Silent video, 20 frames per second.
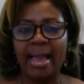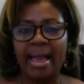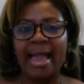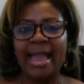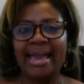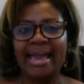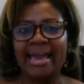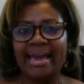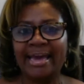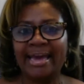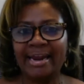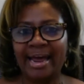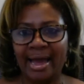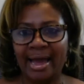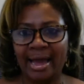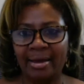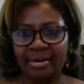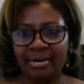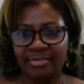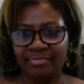And
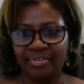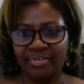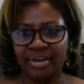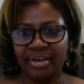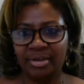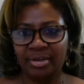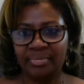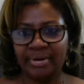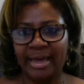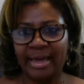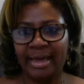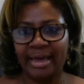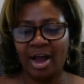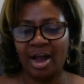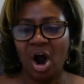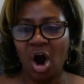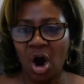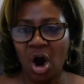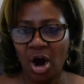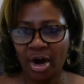I developed a
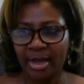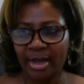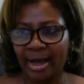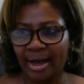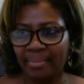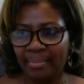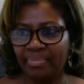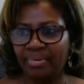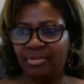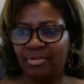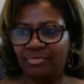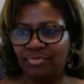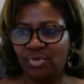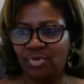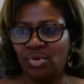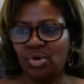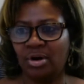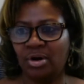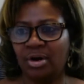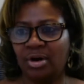hard copy
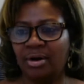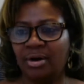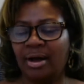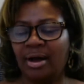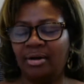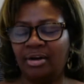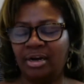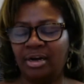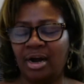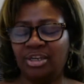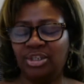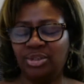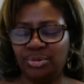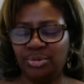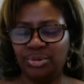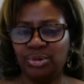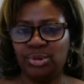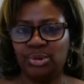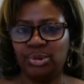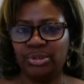for uh,
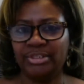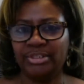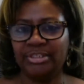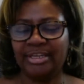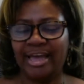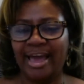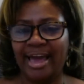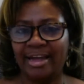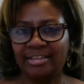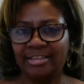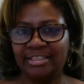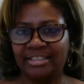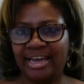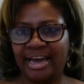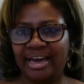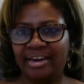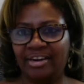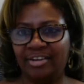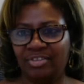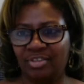entrepreneurs
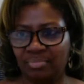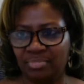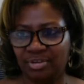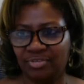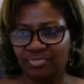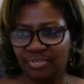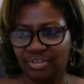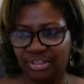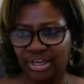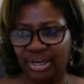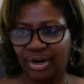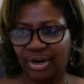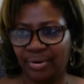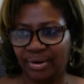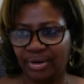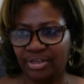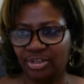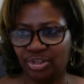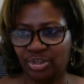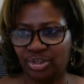outside of the Memphis
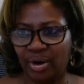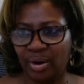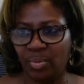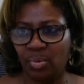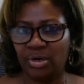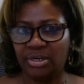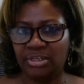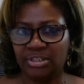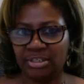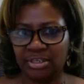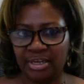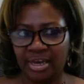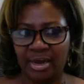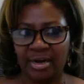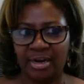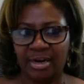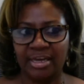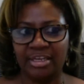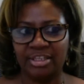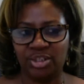area. So I wanted to kind
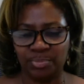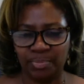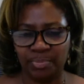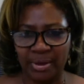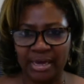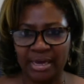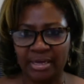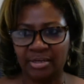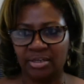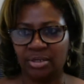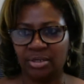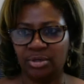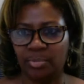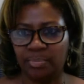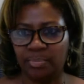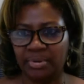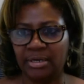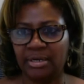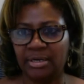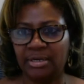of expand a little
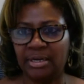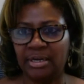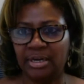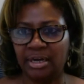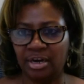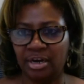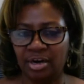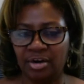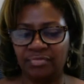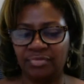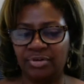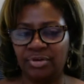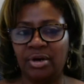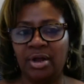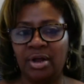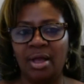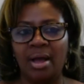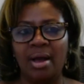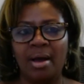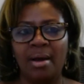bit and cover
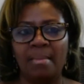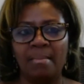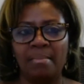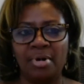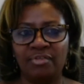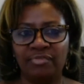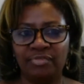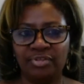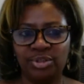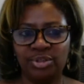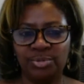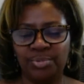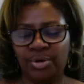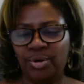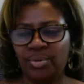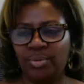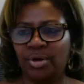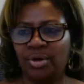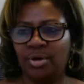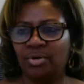
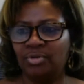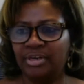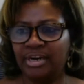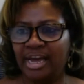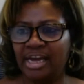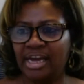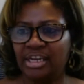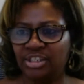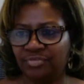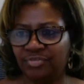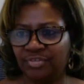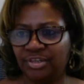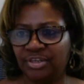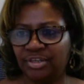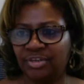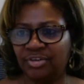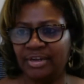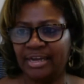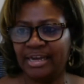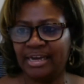Murfreesboro,
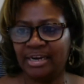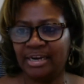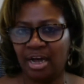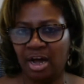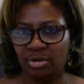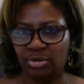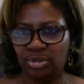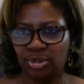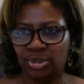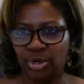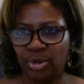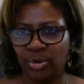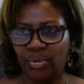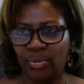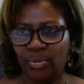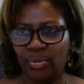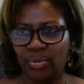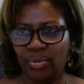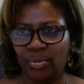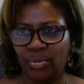Nashville, and also
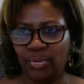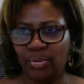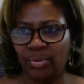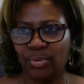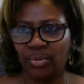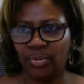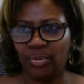um,